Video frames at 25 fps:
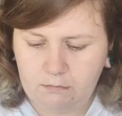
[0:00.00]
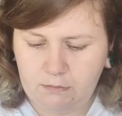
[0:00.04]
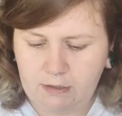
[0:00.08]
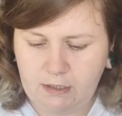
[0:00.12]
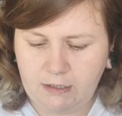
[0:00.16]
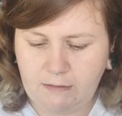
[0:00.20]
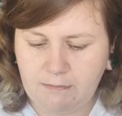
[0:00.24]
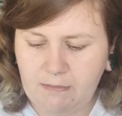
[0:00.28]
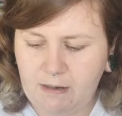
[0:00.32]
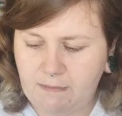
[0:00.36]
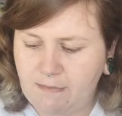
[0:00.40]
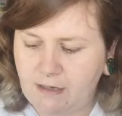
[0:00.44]

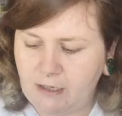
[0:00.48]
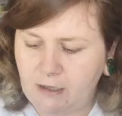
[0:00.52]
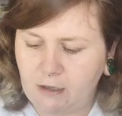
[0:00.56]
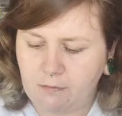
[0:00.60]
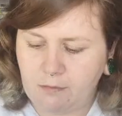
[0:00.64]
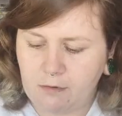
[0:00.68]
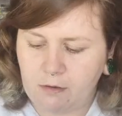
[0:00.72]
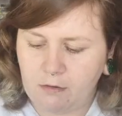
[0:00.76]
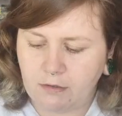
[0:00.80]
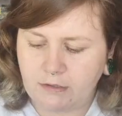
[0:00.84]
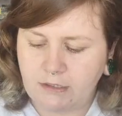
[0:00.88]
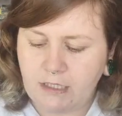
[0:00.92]
did my makeup
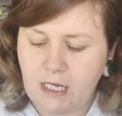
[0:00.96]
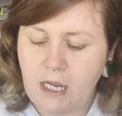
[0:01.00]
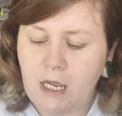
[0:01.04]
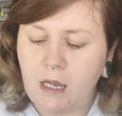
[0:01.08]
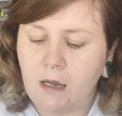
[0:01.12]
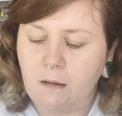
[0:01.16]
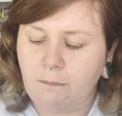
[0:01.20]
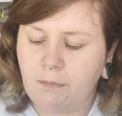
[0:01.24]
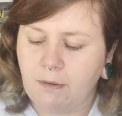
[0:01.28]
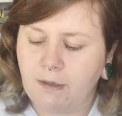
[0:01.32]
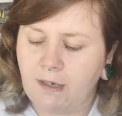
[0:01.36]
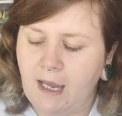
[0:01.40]
course.
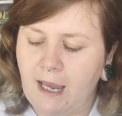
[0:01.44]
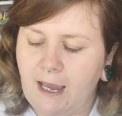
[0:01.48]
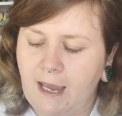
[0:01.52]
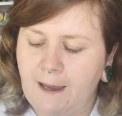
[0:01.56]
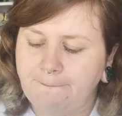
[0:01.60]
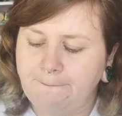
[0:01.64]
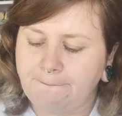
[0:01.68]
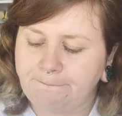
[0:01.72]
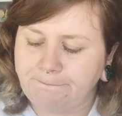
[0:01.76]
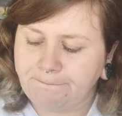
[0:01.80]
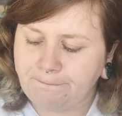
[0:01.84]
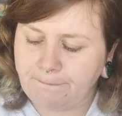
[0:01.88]
But
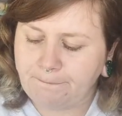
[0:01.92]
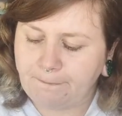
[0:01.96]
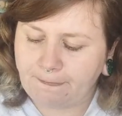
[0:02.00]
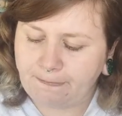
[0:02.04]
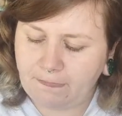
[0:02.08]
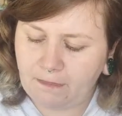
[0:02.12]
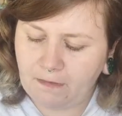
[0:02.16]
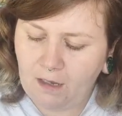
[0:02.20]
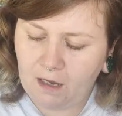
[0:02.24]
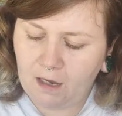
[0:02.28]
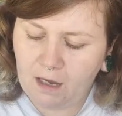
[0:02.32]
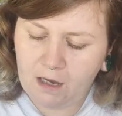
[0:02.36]
I
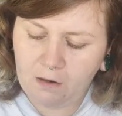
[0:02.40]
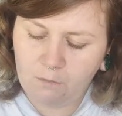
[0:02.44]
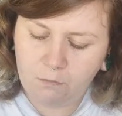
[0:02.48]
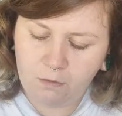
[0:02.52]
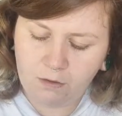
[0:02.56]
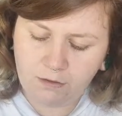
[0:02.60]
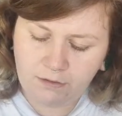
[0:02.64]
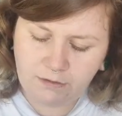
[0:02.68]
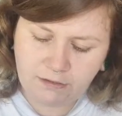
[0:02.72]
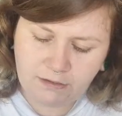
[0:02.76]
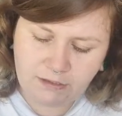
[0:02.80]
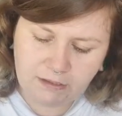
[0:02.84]

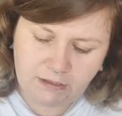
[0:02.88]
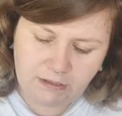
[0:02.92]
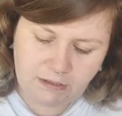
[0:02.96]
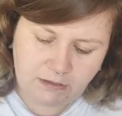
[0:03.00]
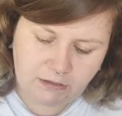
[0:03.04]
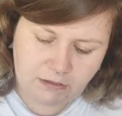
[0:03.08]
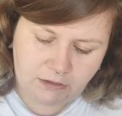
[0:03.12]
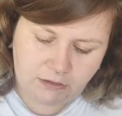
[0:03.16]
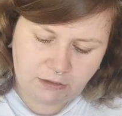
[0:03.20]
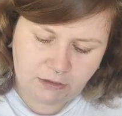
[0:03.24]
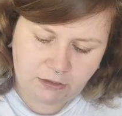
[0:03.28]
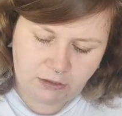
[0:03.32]

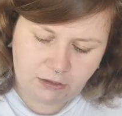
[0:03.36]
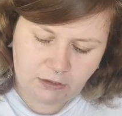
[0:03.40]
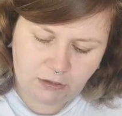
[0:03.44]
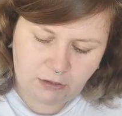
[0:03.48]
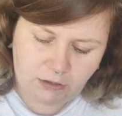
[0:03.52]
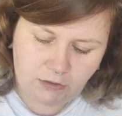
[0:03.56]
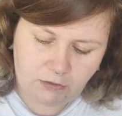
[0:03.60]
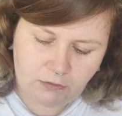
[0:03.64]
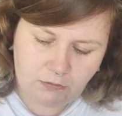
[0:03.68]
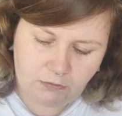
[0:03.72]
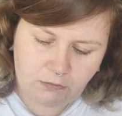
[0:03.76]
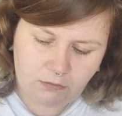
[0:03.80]
wanted
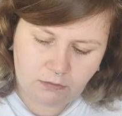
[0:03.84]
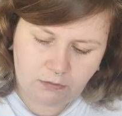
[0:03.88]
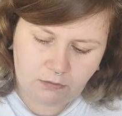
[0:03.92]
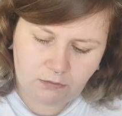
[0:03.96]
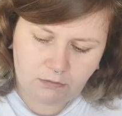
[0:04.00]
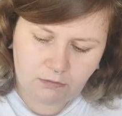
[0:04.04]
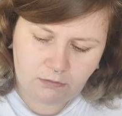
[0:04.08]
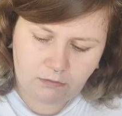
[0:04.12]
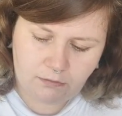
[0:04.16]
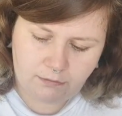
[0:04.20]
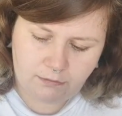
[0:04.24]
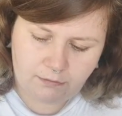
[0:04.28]
to,
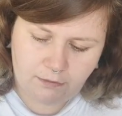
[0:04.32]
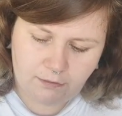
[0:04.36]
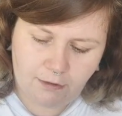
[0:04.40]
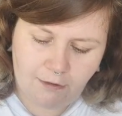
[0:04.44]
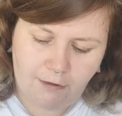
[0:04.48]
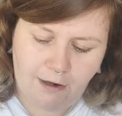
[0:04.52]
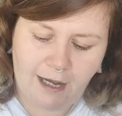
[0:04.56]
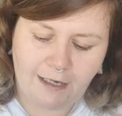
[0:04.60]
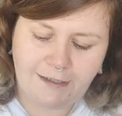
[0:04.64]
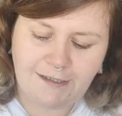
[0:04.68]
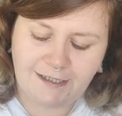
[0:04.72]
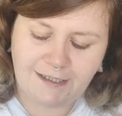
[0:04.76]

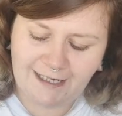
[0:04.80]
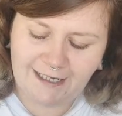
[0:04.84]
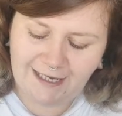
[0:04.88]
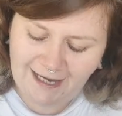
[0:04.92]
this